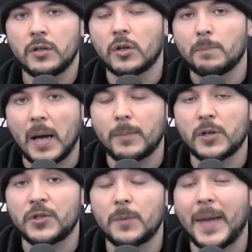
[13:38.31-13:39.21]
Your
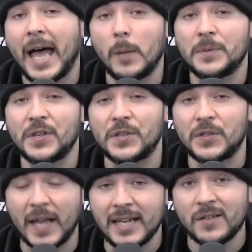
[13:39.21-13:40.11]
membership helps
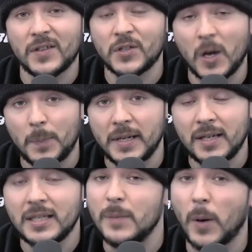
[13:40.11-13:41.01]
sustain this
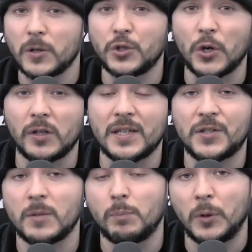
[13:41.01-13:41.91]
company, keep our
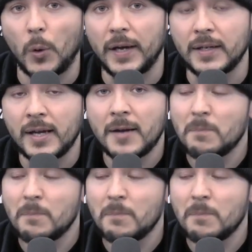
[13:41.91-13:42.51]
journalists employed,